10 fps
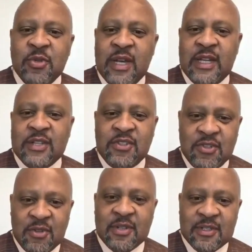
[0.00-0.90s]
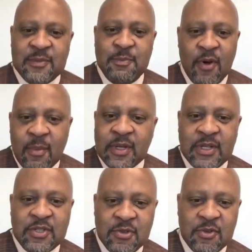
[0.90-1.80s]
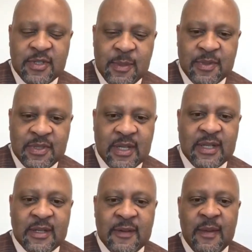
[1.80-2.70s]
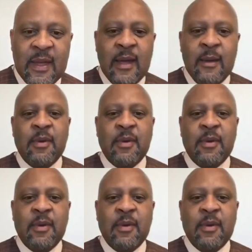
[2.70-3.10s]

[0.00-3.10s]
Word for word: to get insurance, permanent insurance in particular?